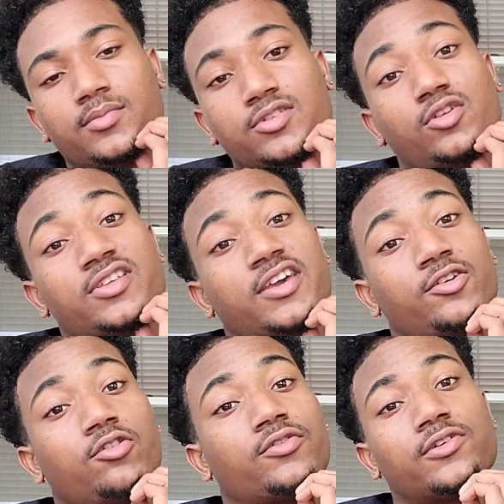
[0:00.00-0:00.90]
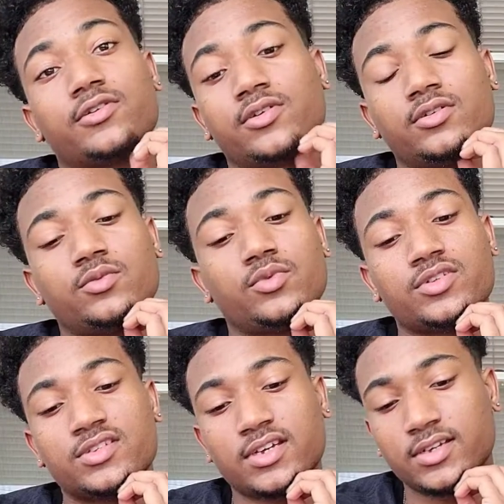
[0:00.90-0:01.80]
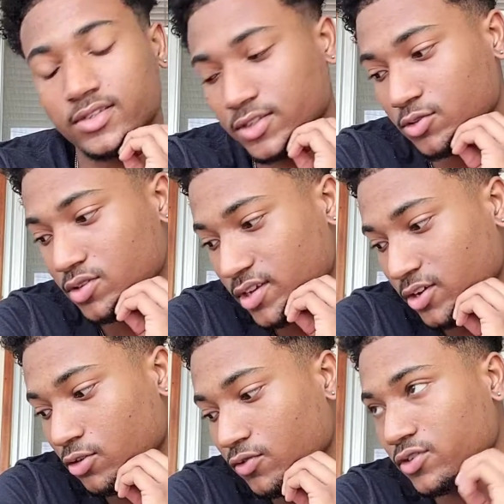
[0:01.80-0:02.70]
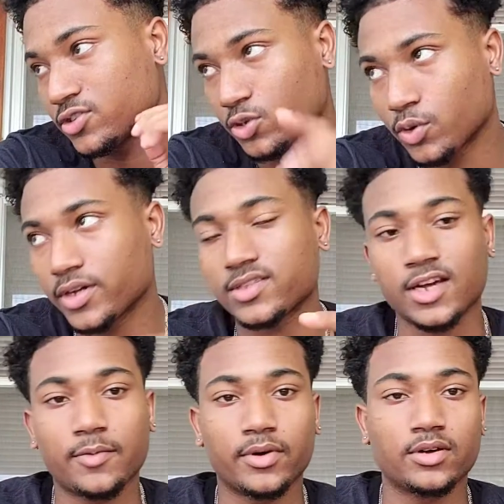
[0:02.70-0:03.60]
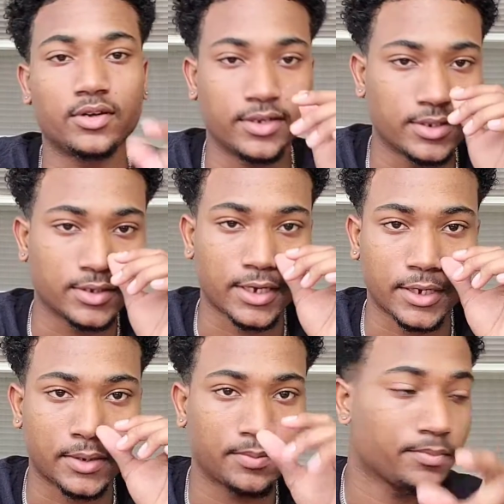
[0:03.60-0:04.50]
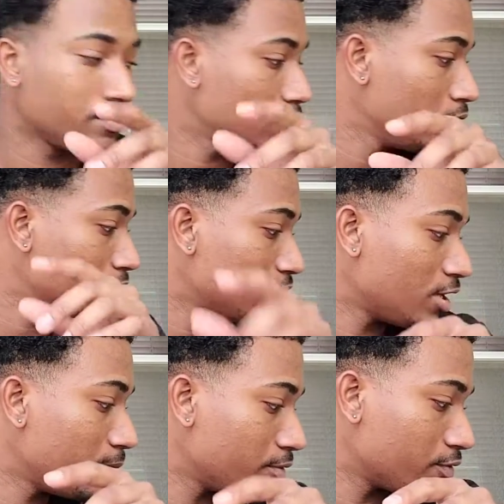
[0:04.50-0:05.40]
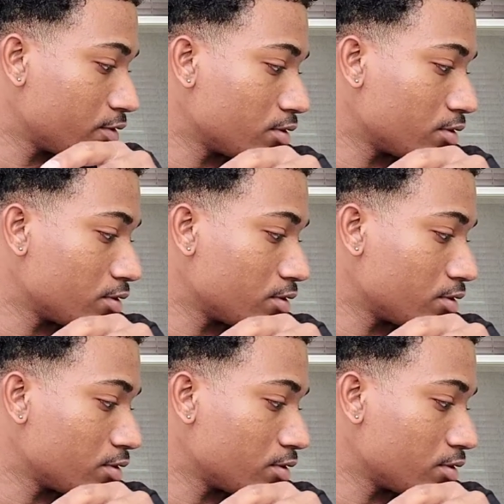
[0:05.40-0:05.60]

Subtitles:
slowly taking over. What is the second? So slowly taking over Toyotama is the name of